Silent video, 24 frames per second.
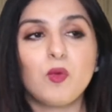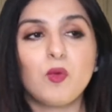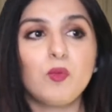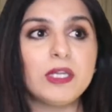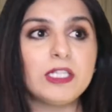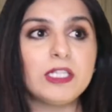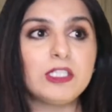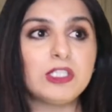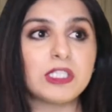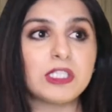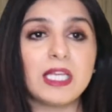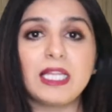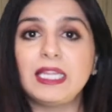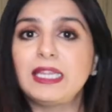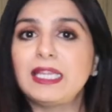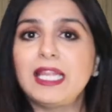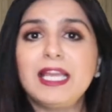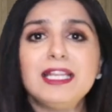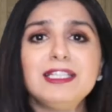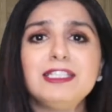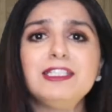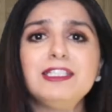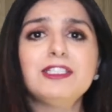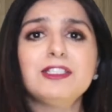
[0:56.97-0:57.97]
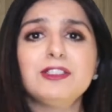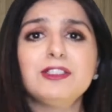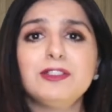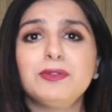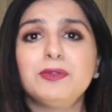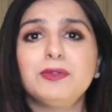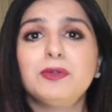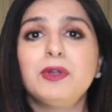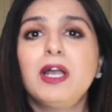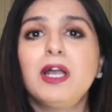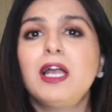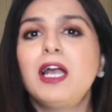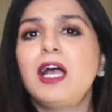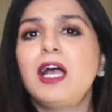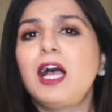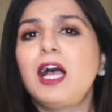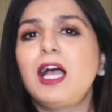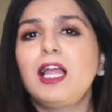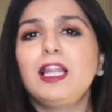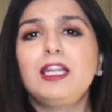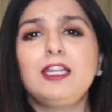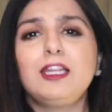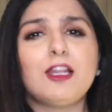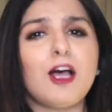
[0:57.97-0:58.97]
which led to
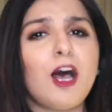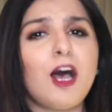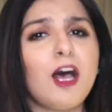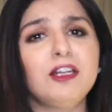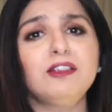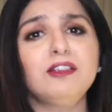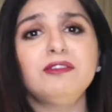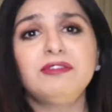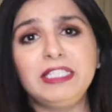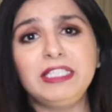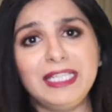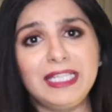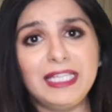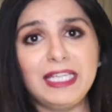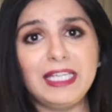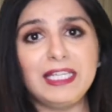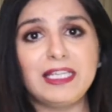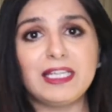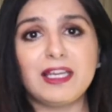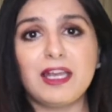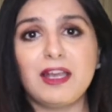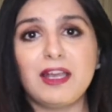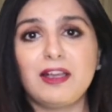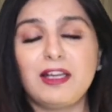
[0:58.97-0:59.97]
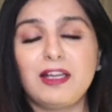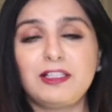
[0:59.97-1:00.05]
a lot of heat